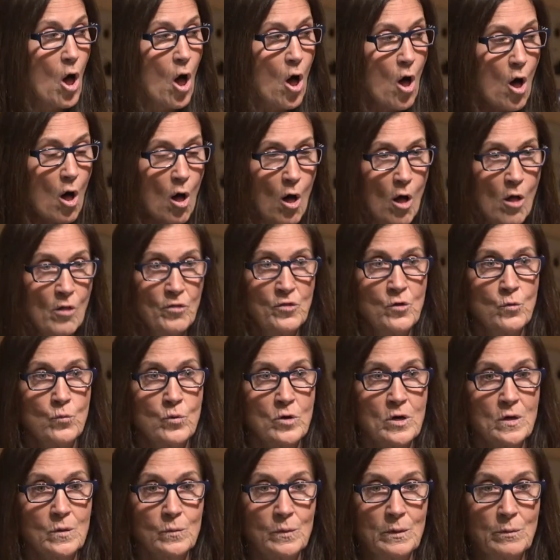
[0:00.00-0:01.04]
all the
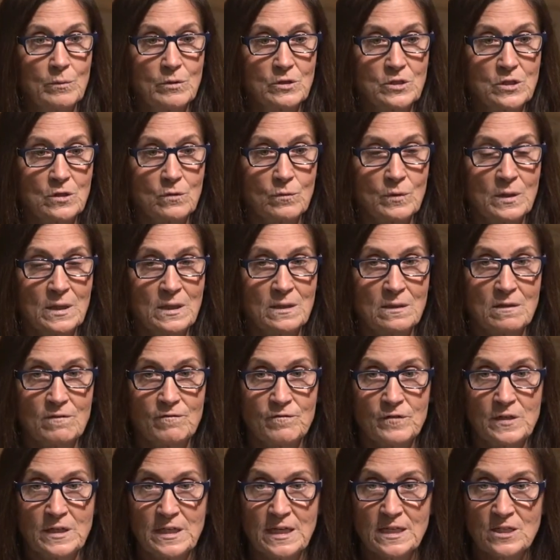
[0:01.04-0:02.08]
work we were doing in the
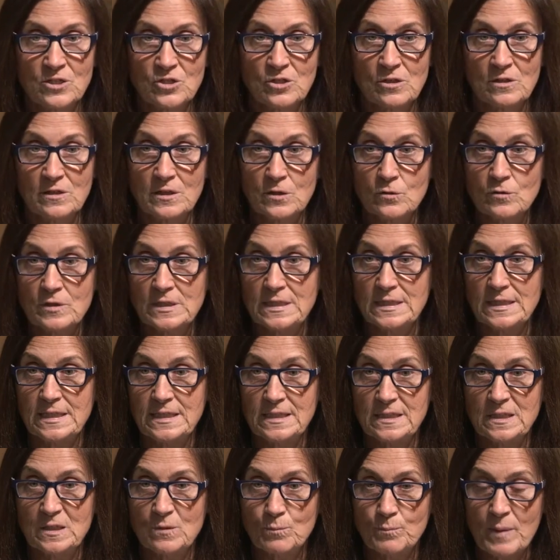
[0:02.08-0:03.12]
financial literacy
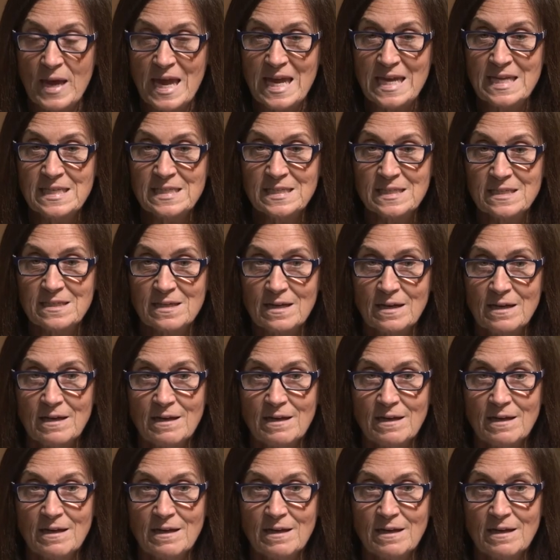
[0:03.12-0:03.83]
space